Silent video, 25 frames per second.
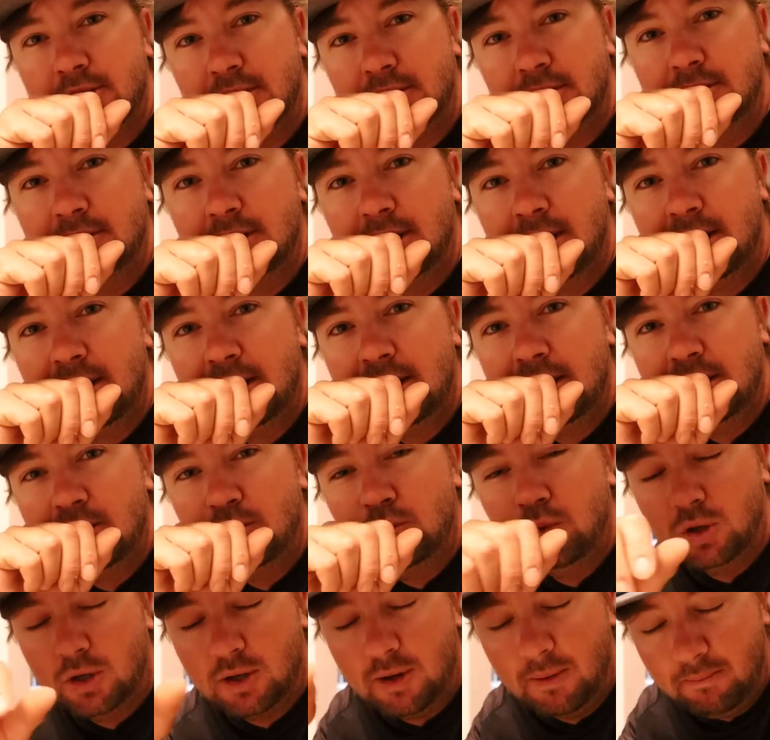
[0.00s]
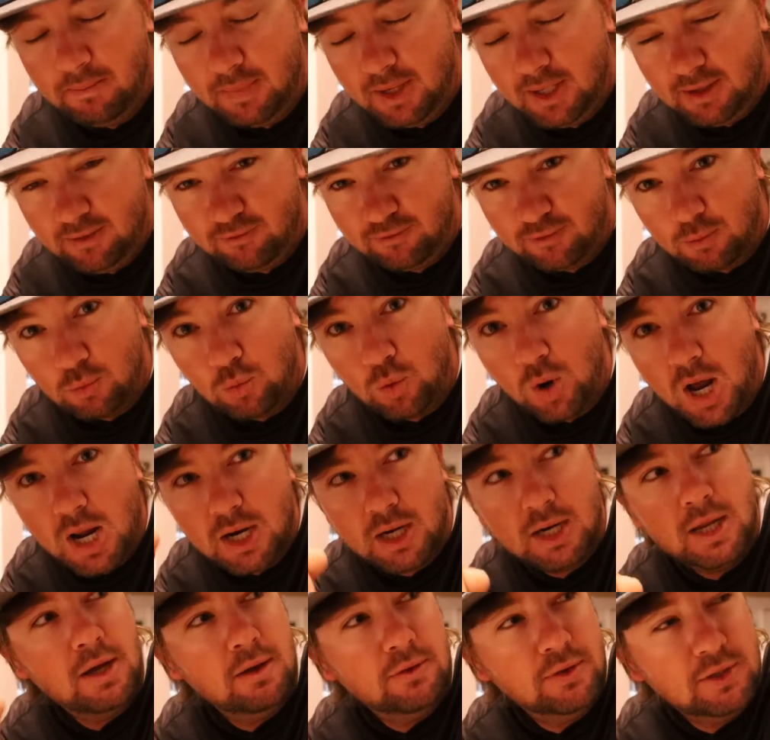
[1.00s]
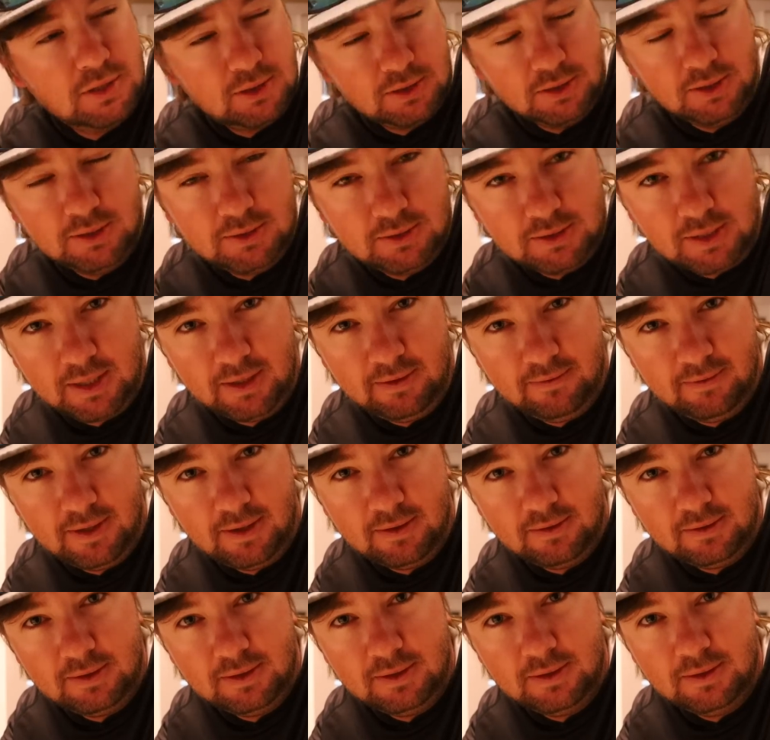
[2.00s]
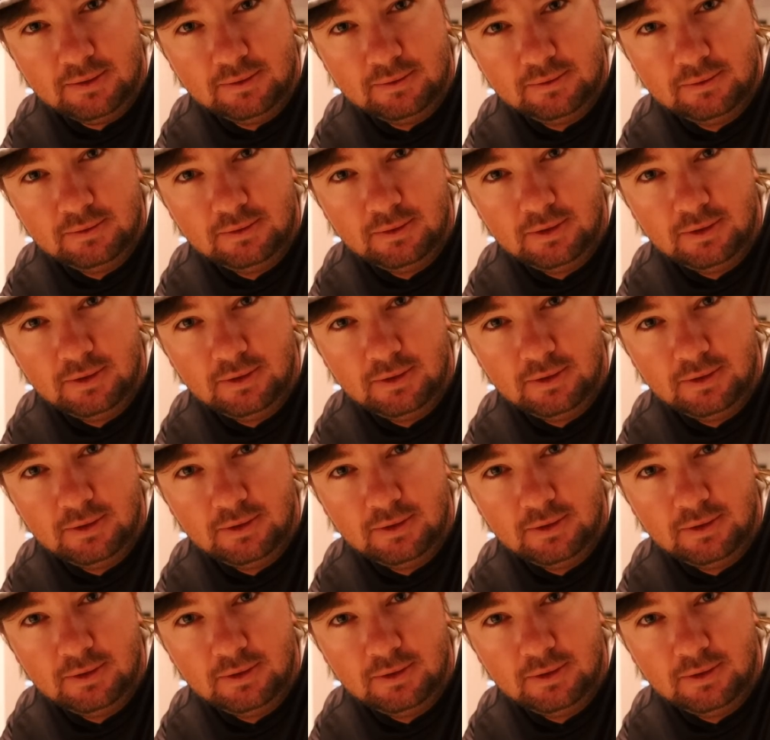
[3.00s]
So we're committed from right now, and the sun's not even out yet.